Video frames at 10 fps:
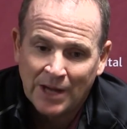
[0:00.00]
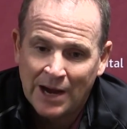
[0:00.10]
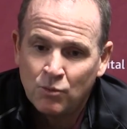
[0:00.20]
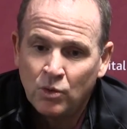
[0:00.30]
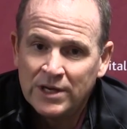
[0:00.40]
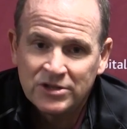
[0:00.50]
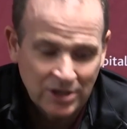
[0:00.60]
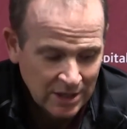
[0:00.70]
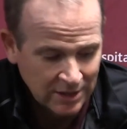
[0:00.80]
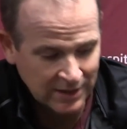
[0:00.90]
I
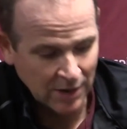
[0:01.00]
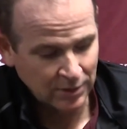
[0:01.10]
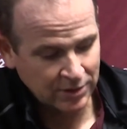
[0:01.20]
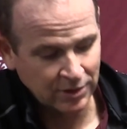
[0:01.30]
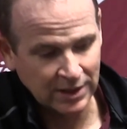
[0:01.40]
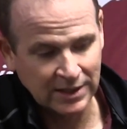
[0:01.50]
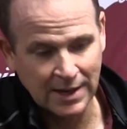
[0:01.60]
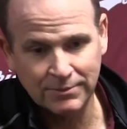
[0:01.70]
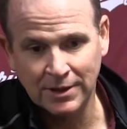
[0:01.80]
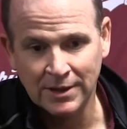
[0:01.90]
wish that we could have
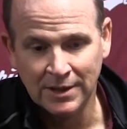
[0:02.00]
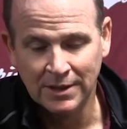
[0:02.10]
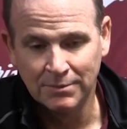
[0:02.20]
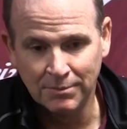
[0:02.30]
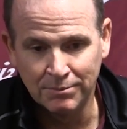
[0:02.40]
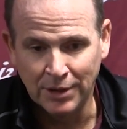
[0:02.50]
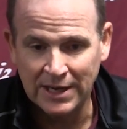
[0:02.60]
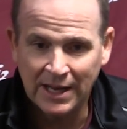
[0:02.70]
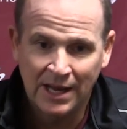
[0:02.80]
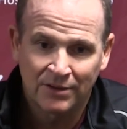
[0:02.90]
kept
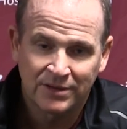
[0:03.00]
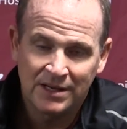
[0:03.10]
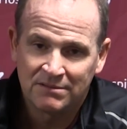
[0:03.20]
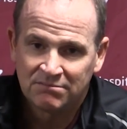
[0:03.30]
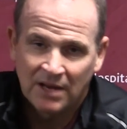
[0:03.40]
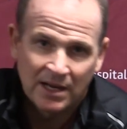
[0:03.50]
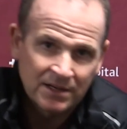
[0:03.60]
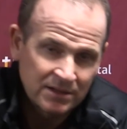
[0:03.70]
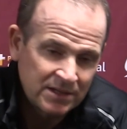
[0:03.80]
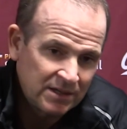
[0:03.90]
Brady healthy and
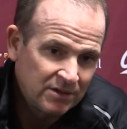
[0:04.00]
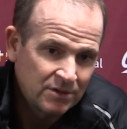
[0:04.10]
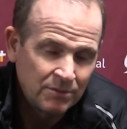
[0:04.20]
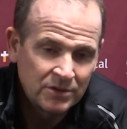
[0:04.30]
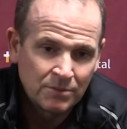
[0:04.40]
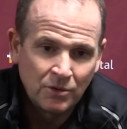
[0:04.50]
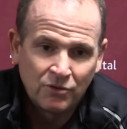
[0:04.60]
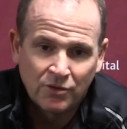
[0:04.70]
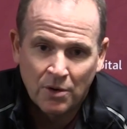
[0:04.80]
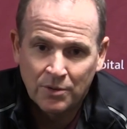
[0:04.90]
continue to
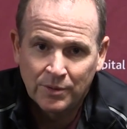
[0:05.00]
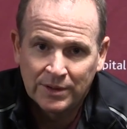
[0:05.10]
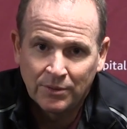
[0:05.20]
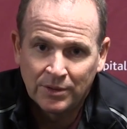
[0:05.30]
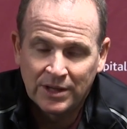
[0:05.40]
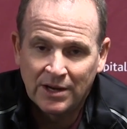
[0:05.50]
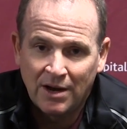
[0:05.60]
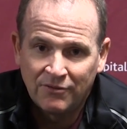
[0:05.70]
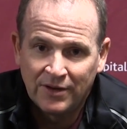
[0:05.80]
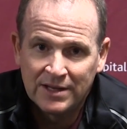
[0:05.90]
move forward with the
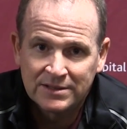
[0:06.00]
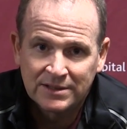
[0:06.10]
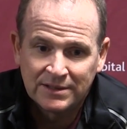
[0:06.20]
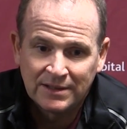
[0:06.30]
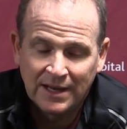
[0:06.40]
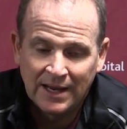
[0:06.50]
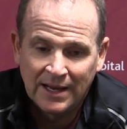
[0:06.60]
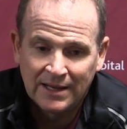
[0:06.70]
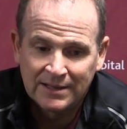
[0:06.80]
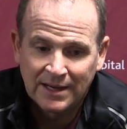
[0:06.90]
offense,
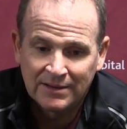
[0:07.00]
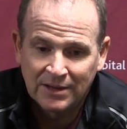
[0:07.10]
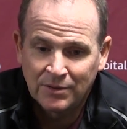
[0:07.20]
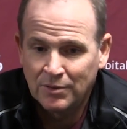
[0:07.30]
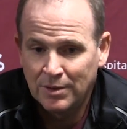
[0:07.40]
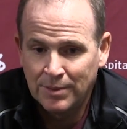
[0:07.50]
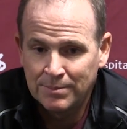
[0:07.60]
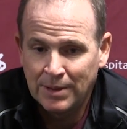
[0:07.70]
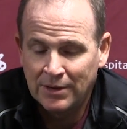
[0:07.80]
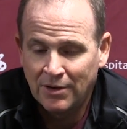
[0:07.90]
and I think we would have
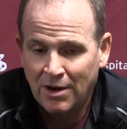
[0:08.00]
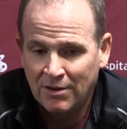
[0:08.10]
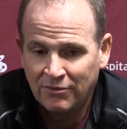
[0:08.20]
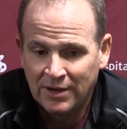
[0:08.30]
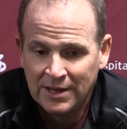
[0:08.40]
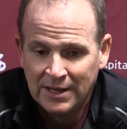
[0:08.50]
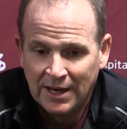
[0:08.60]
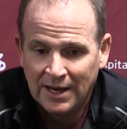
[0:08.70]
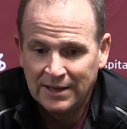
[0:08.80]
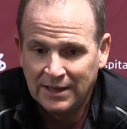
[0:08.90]
been better off
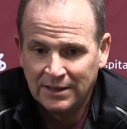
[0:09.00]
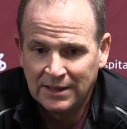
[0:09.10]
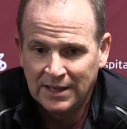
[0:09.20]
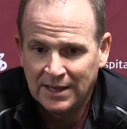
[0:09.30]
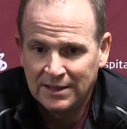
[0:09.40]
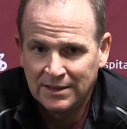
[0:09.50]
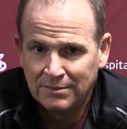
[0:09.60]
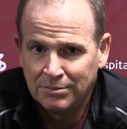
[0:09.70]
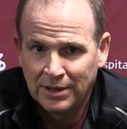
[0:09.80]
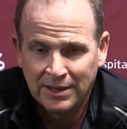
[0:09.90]
in the end.
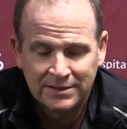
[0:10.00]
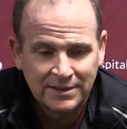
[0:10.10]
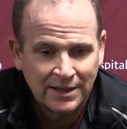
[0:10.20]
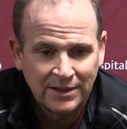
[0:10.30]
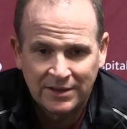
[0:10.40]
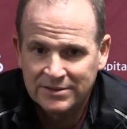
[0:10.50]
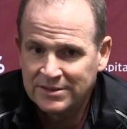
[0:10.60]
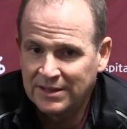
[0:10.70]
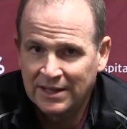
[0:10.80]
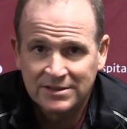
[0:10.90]
But
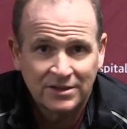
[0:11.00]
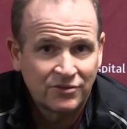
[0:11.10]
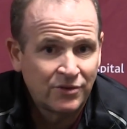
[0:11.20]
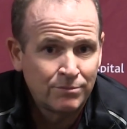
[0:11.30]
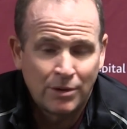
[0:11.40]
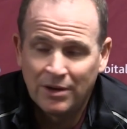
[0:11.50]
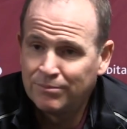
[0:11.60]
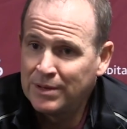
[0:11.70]
that's just football.